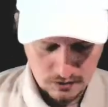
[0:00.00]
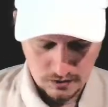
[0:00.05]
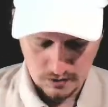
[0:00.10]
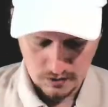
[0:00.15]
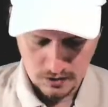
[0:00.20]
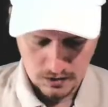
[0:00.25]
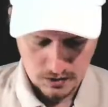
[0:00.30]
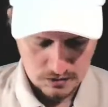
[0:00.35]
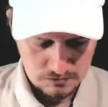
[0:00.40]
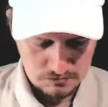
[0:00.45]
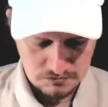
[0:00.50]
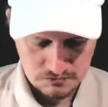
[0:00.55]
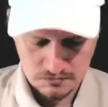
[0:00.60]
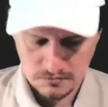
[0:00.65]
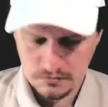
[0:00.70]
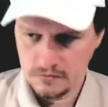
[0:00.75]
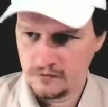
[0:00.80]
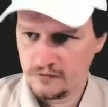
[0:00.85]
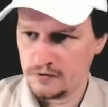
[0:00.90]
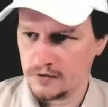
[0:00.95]

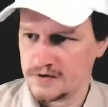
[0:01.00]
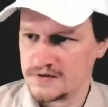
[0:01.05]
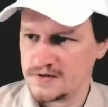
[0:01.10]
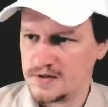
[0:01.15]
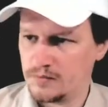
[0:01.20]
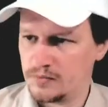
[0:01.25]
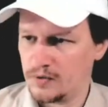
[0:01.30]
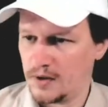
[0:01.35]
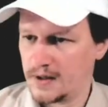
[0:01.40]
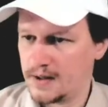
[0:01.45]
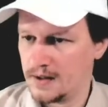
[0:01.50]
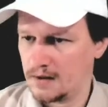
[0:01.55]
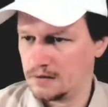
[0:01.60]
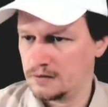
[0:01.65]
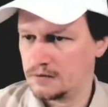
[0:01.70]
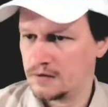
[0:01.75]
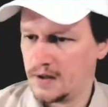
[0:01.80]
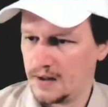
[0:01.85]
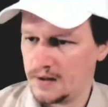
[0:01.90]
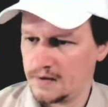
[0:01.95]
For example, I can
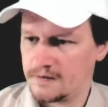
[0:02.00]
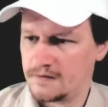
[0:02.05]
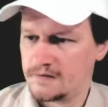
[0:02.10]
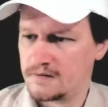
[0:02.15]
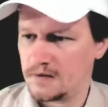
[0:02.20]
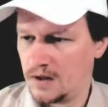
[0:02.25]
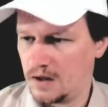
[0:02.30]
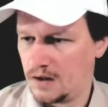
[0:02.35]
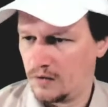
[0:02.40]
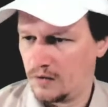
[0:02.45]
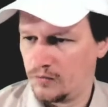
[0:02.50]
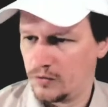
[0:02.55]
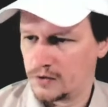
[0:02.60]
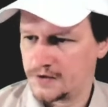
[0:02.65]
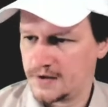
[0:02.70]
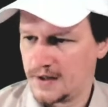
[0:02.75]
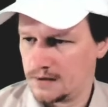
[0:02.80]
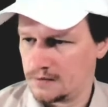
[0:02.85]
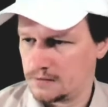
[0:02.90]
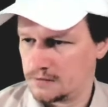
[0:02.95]
look at
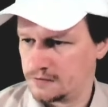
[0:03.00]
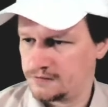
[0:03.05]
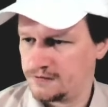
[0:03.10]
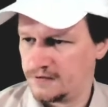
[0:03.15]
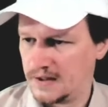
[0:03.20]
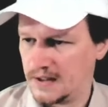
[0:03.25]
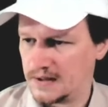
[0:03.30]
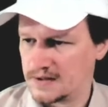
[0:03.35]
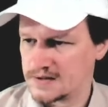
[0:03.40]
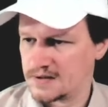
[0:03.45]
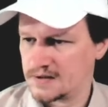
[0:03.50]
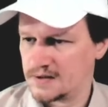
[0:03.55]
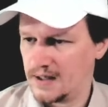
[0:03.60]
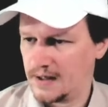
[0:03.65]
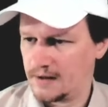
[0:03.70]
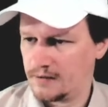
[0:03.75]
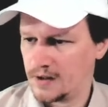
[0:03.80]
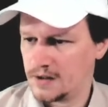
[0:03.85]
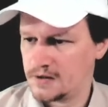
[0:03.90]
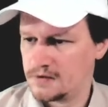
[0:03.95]
what kind of files and
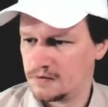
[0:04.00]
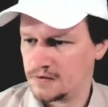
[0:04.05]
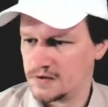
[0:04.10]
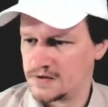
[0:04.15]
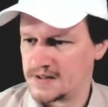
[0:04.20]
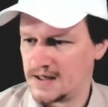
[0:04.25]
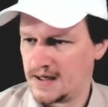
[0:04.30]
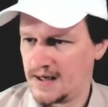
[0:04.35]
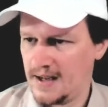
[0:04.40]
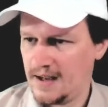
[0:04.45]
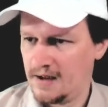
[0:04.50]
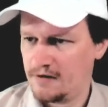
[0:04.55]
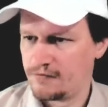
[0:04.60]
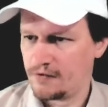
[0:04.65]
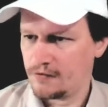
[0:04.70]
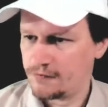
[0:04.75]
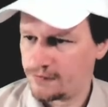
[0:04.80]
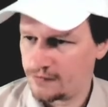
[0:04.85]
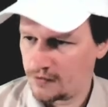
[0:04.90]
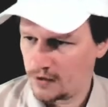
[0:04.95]
directories I have
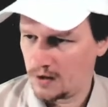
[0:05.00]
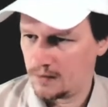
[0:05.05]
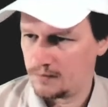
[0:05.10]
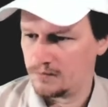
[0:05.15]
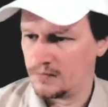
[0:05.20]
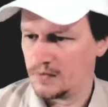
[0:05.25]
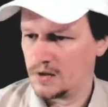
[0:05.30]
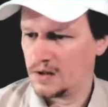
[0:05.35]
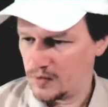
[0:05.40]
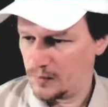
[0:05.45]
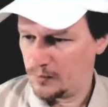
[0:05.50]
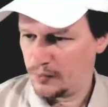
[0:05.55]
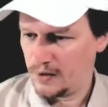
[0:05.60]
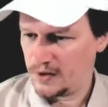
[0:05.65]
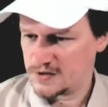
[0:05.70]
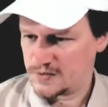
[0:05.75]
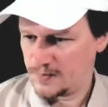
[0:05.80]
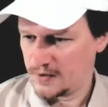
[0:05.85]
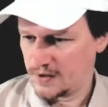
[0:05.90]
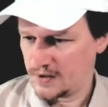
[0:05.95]
from the
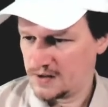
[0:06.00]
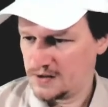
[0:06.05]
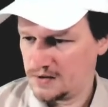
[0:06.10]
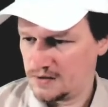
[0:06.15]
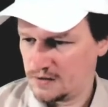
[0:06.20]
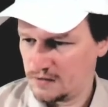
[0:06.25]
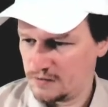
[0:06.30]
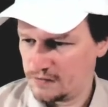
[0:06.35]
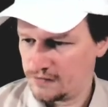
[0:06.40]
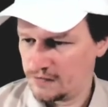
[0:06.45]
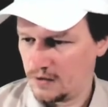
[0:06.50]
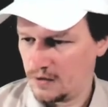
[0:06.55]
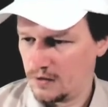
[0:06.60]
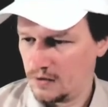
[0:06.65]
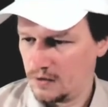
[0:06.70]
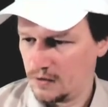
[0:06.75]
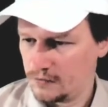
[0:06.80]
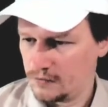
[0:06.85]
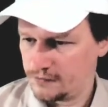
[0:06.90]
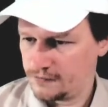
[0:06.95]
perspective
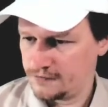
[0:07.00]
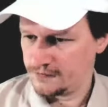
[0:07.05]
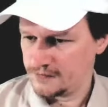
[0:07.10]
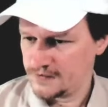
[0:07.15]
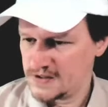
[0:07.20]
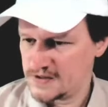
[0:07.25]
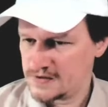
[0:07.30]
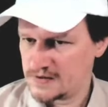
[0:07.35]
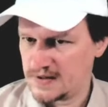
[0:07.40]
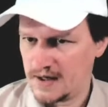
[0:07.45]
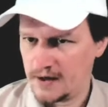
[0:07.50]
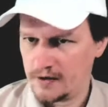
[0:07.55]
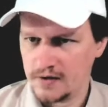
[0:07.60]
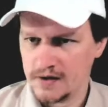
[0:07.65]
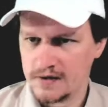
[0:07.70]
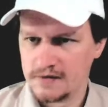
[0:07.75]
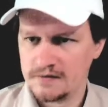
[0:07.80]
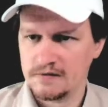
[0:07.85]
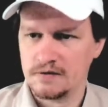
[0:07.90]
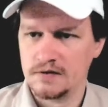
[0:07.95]
of this
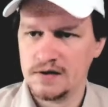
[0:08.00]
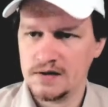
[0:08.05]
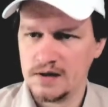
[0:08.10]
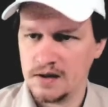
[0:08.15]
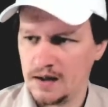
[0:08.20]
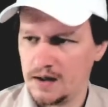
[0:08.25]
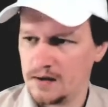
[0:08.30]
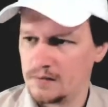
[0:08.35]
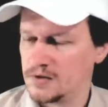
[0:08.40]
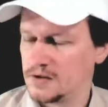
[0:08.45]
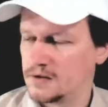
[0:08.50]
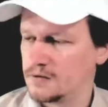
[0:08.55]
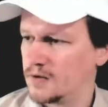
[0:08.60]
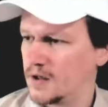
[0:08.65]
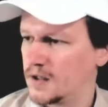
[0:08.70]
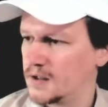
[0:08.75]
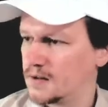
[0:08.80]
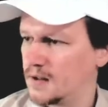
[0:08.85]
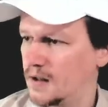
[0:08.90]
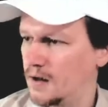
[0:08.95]
directory that I'm in
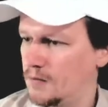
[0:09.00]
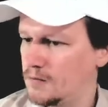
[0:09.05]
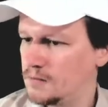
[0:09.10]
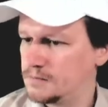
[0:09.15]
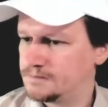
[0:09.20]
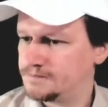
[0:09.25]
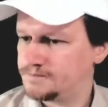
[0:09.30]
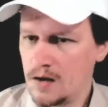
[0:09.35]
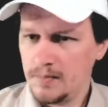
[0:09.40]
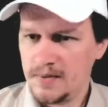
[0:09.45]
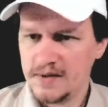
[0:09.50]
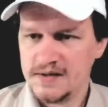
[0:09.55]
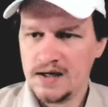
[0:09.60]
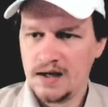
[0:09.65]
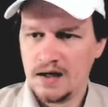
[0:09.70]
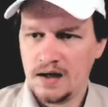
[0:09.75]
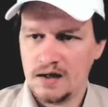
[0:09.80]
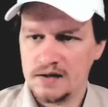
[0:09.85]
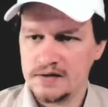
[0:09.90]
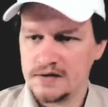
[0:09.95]
right now. But
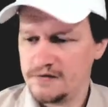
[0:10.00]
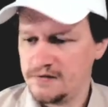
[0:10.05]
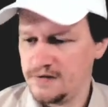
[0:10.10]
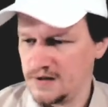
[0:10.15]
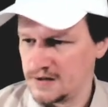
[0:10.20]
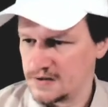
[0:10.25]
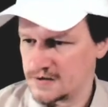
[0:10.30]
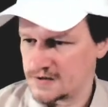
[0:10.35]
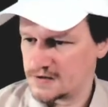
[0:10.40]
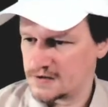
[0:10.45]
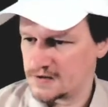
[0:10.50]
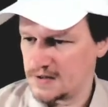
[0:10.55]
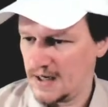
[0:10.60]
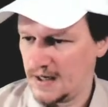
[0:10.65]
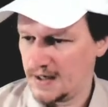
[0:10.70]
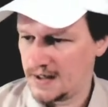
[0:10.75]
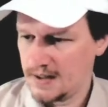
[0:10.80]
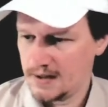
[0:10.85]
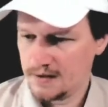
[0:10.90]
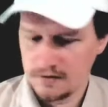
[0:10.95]
there are other things.
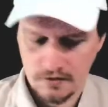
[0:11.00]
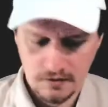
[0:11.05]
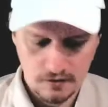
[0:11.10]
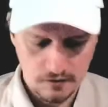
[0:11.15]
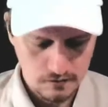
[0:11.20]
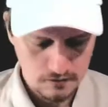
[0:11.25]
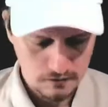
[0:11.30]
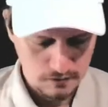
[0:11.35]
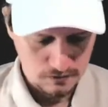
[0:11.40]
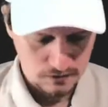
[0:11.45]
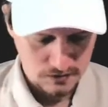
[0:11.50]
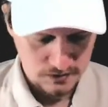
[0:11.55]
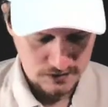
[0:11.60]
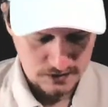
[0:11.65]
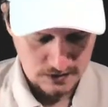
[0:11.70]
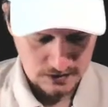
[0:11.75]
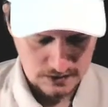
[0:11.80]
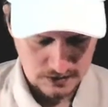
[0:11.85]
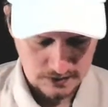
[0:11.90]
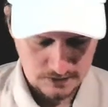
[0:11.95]
I can call
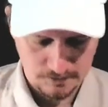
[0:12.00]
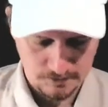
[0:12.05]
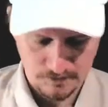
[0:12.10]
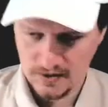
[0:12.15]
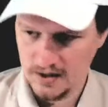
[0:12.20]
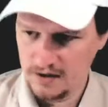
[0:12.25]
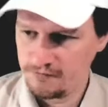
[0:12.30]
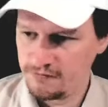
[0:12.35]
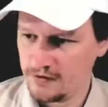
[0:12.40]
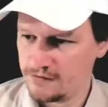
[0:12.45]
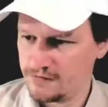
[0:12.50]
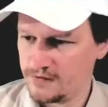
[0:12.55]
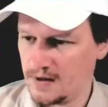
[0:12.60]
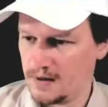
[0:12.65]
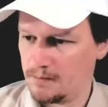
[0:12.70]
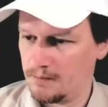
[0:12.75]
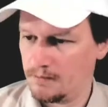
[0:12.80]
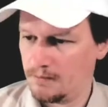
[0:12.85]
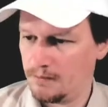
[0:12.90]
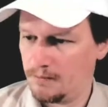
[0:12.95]
the
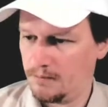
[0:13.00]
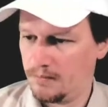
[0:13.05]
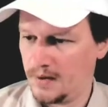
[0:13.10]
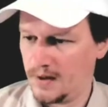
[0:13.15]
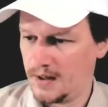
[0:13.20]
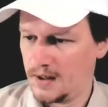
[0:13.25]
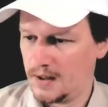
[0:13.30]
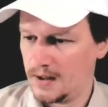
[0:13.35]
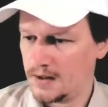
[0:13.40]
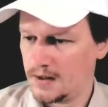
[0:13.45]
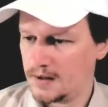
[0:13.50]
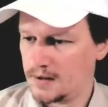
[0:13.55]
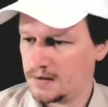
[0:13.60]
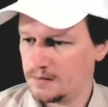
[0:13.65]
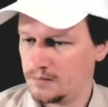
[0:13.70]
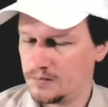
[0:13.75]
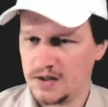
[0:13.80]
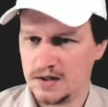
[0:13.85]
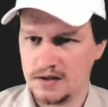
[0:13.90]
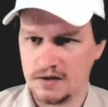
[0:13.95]
ffmpeg
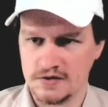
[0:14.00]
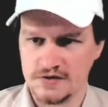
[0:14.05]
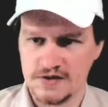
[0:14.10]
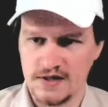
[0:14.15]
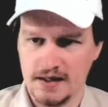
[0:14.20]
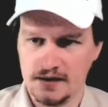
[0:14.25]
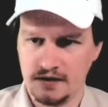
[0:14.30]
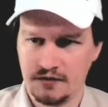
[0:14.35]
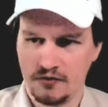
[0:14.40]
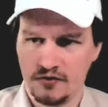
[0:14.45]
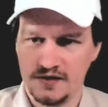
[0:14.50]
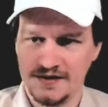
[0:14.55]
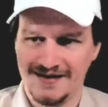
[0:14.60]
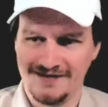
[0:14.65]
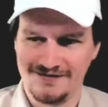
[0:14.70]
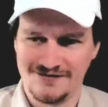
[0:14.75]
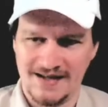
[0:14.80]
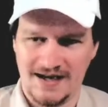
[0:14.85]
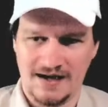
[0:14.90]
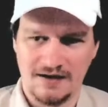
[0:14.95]
because I already
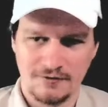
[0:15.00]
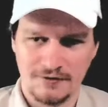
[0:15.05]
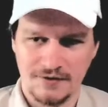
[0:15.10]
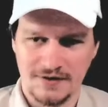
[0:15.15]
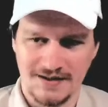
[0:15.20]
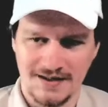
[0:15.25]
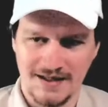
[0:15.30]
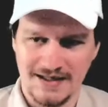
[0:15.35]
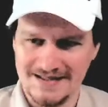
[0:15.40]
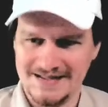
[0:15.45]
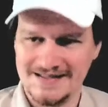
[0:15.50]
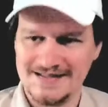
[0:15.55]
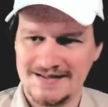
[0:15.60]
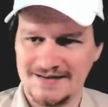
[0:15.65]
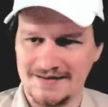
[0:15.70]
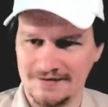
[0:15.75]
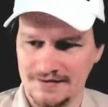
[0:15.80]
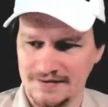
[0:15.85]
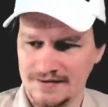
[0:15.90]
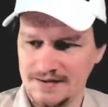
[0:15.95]
have downloaded and
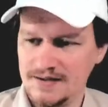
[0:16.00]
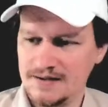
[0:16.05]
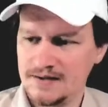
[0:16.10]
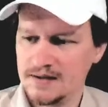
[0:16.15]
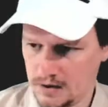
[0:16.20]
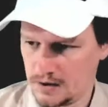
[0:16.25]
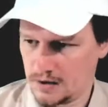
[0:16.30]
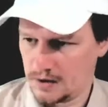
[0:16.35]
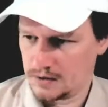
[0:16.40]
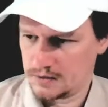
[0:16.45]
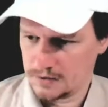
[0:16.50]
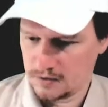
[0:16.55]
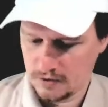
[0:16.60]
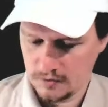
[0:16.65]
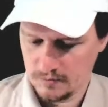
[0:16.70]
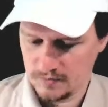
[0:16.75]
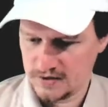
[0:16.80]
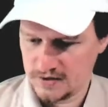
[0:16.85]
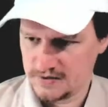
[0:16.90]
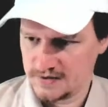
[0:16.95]
installed it. The
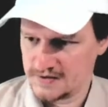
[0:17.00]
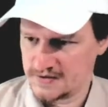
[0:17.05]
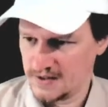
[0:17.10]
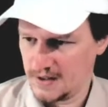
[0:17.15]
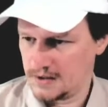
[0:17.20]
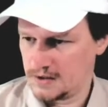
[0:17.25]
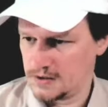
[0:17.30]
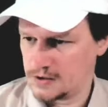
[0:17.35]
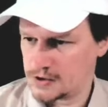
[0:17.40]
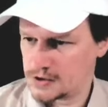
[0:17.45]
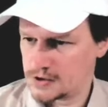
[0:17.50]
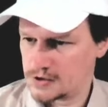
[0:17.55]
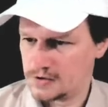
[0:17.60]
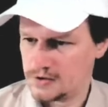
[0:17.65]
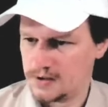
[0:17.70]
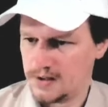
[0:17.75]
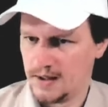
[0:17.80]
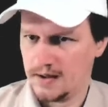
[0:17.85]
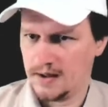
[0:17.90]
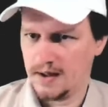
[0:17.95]
command is h.
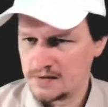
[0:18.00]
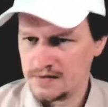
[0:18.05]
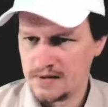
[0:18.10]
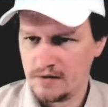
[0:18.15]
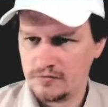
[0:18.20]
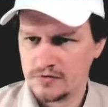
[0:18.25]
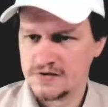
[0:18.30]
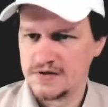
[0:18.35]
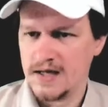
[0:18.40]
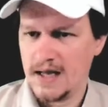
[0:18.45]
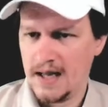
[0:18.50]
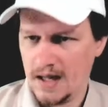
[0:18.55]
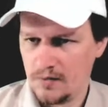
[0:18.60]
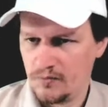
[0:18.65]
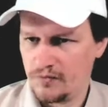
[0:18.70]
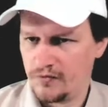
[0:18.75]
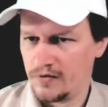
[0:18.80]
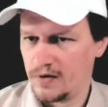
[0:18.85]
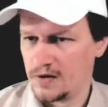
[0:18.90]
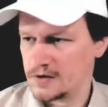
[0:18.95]
Yeah, that was the
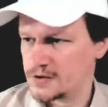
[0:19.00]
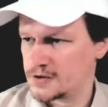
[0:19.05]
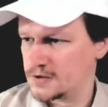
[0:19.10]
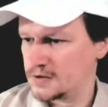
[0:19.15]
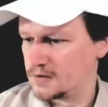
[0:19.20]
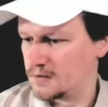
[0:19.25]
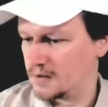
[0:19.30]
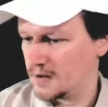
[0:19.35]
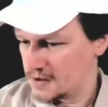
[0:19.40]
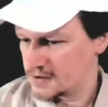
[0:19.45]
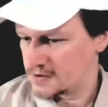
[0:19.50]
help function.